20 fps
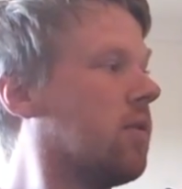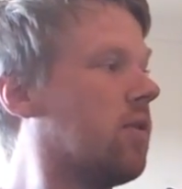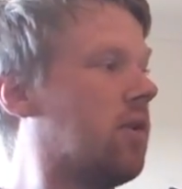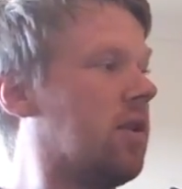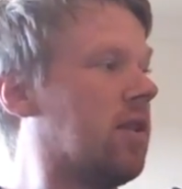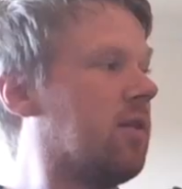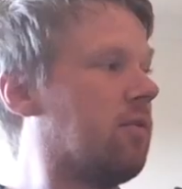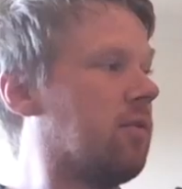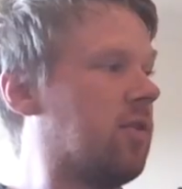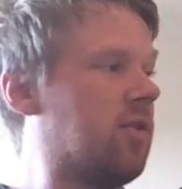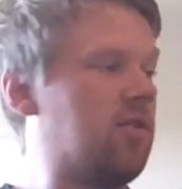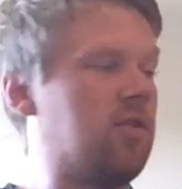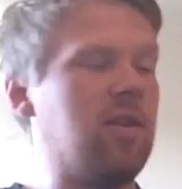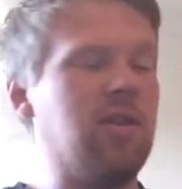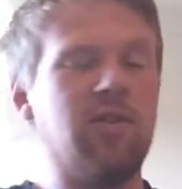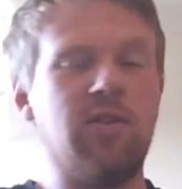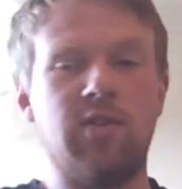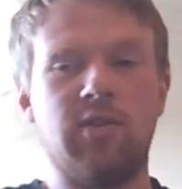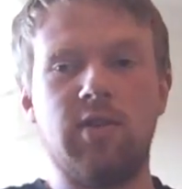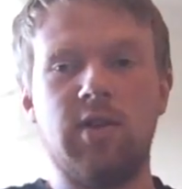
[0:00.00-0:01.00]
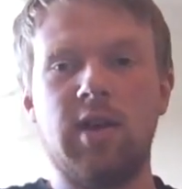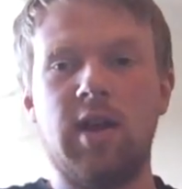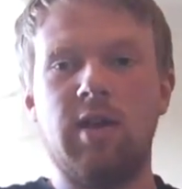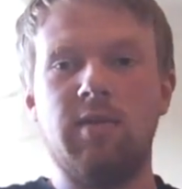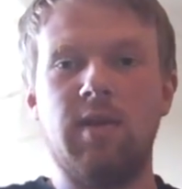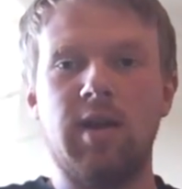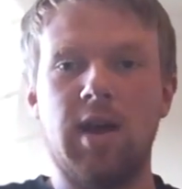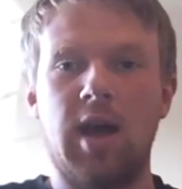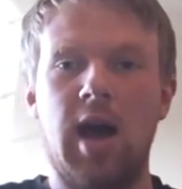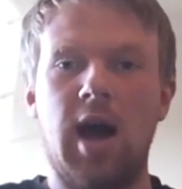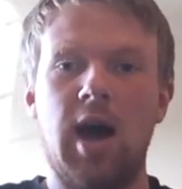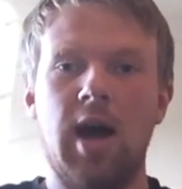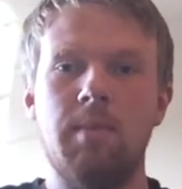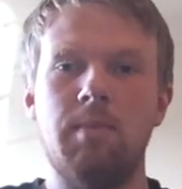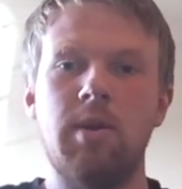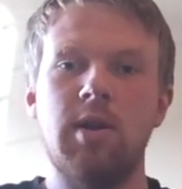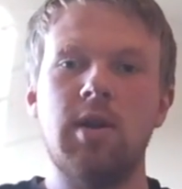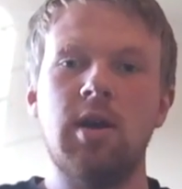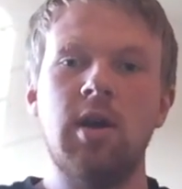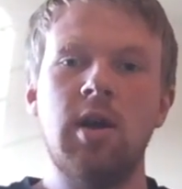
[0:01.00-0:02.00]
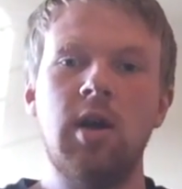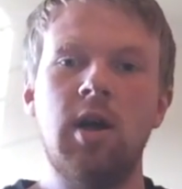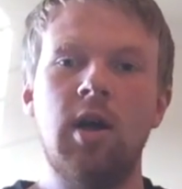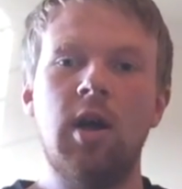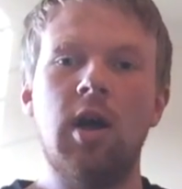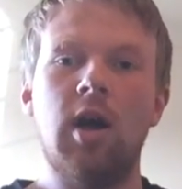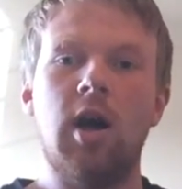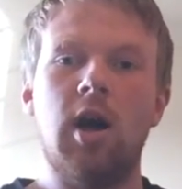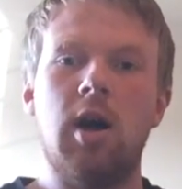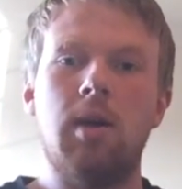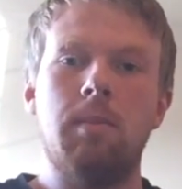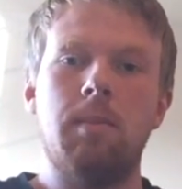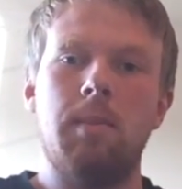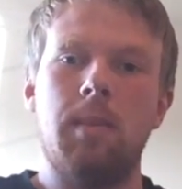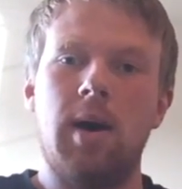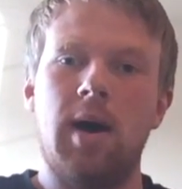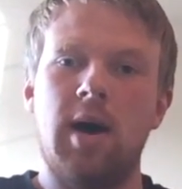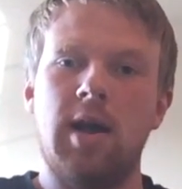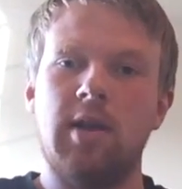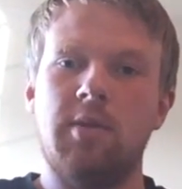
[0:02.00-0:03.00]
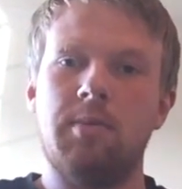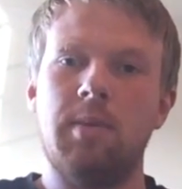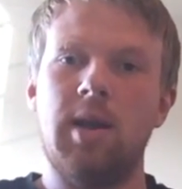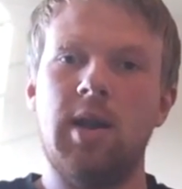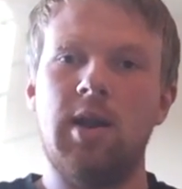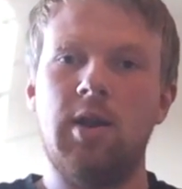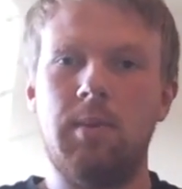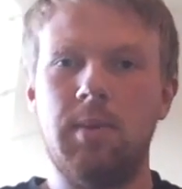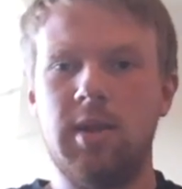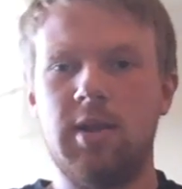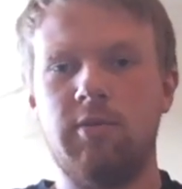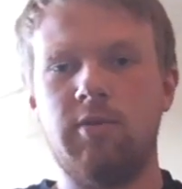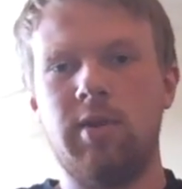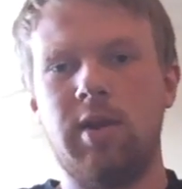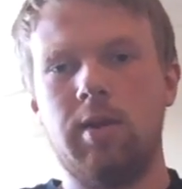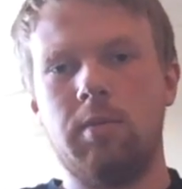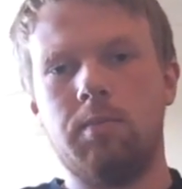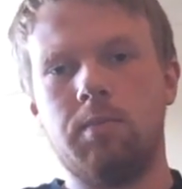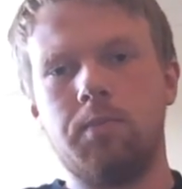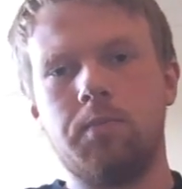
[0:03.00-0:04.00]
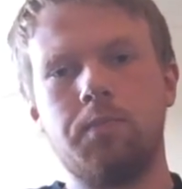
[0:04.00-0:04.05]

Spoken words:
The only difference is this is kind of like a hybrid, and it's built a little bit differently.